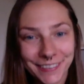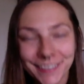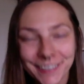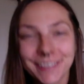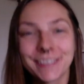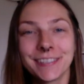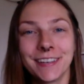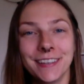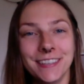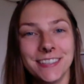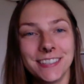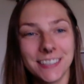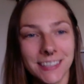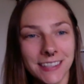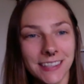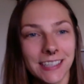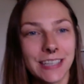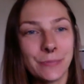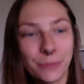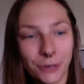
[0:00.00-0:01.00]
The sun's in
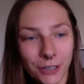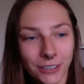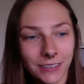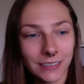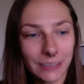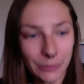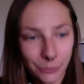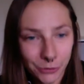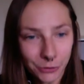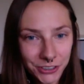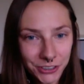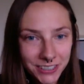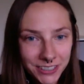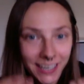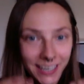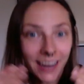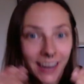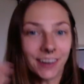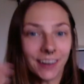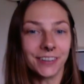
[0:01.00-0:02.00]
Libra. Libra is
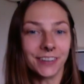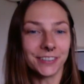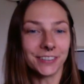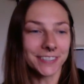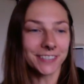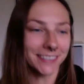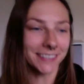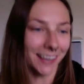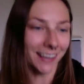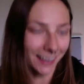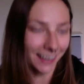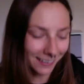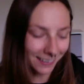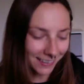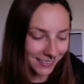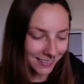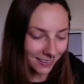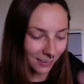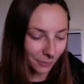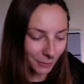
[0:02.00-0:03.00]
an air sign.
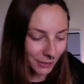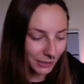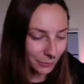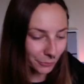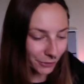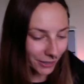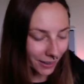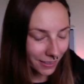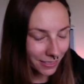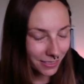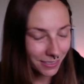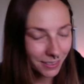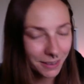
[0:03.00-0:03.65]
It's all about the breath.